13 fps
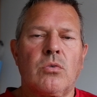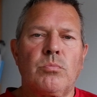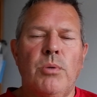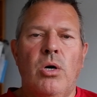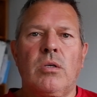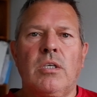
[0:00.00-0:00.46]
Good
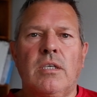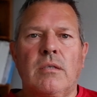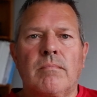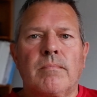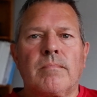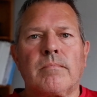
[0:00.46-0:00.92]
morning.
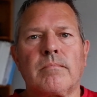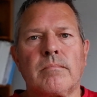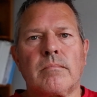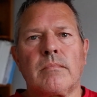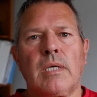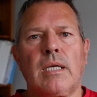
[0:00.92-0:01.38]

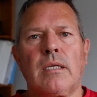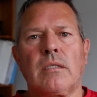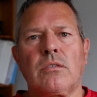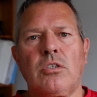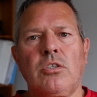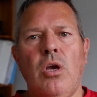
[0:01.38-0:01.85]

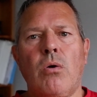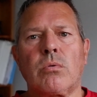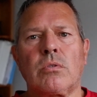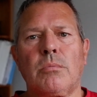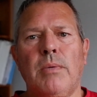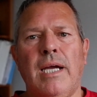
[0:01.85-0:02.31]
It's a
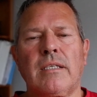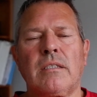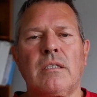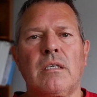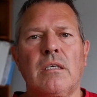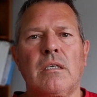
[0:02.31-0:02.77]
Yorkshireman